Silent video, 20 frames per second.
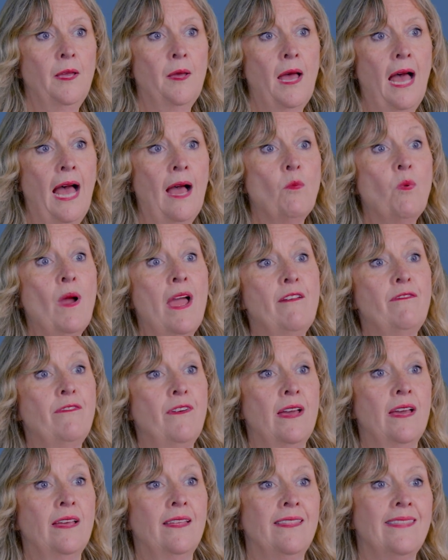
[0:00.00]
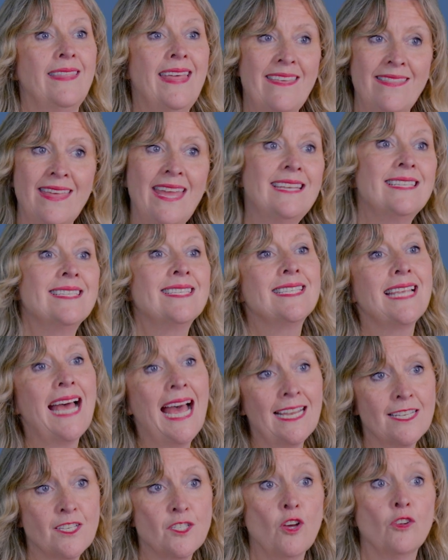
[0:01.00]
However, they then
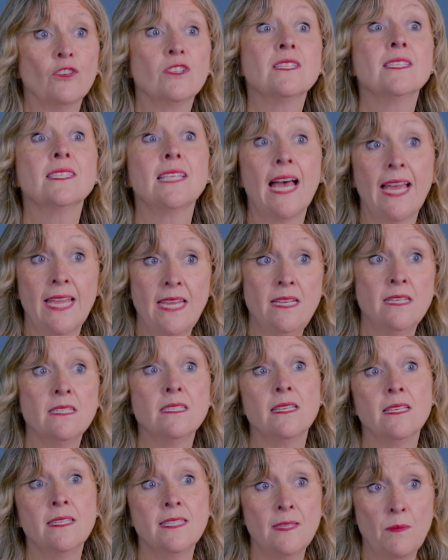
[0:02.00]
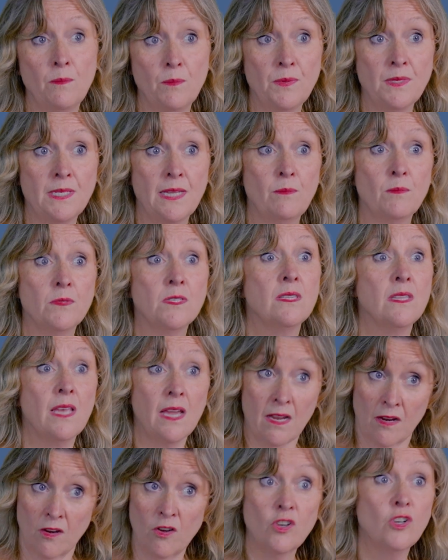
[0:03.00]
sat on signs and symptoms
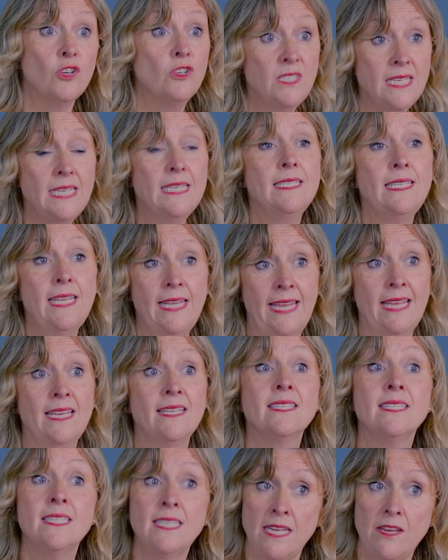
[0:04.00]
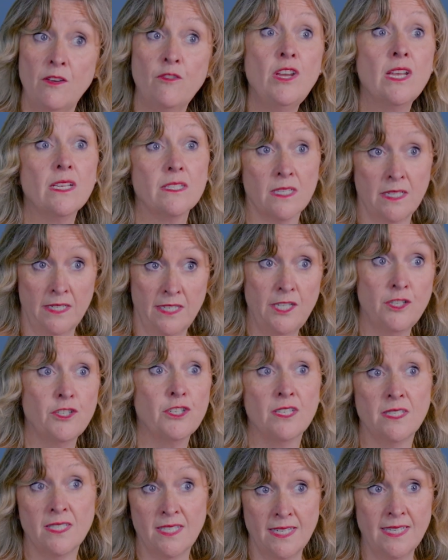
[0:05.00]
that could indicate serious
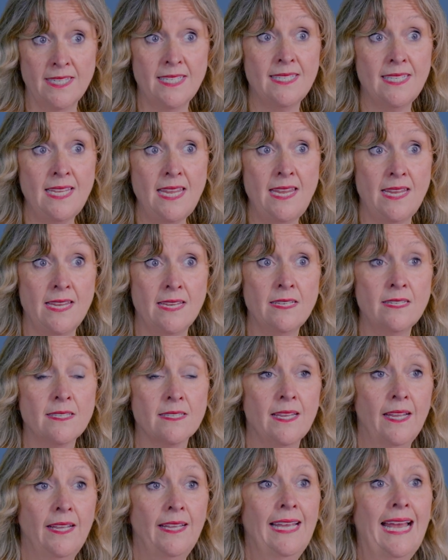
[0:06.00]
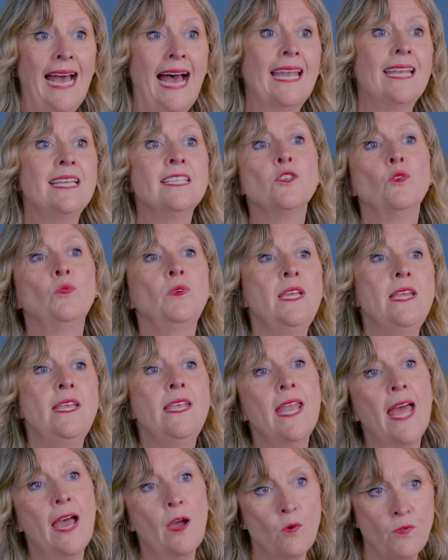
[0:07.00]
conditions and disease, and it's only
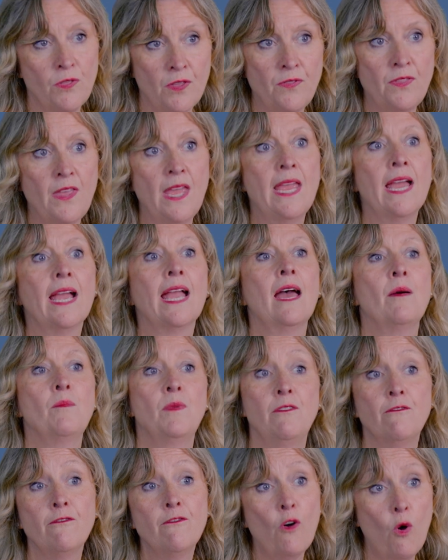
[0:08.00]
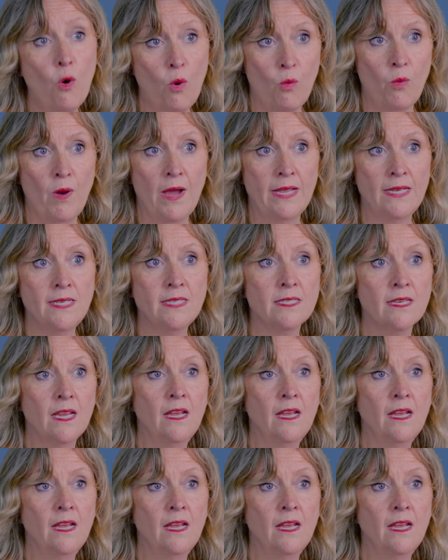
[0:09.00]
now that they are coming forward,